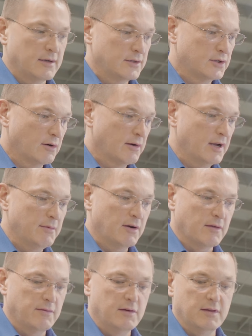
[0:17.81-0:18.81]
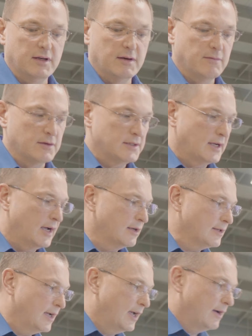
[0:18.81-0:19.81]
story about a few of the different
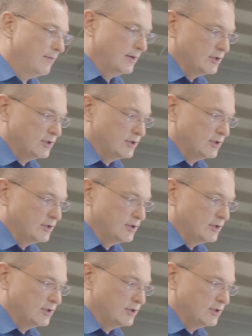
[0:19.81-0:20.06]
styles I have.